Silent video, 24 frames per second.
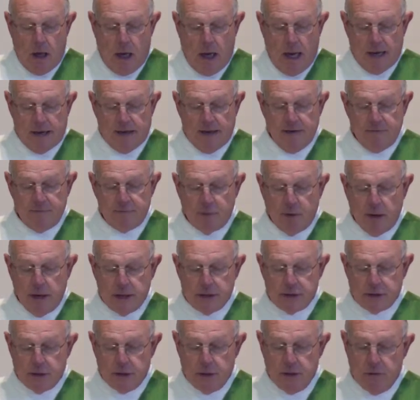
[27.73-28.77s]
I give
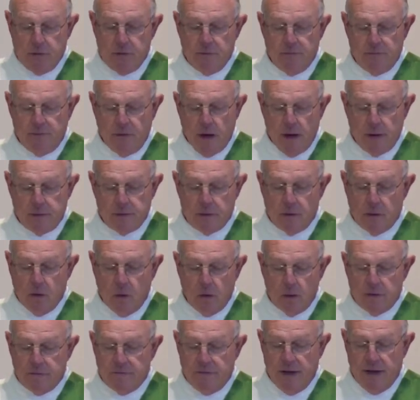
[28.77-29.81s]
praise to you, Father,
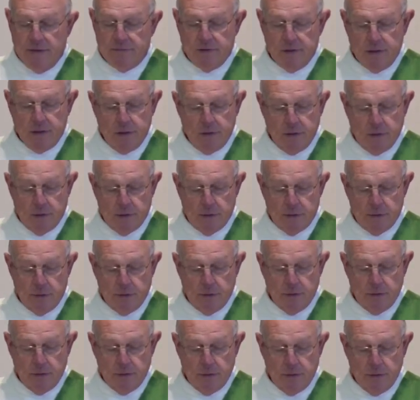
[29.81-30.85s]
Lord of heaven and earth.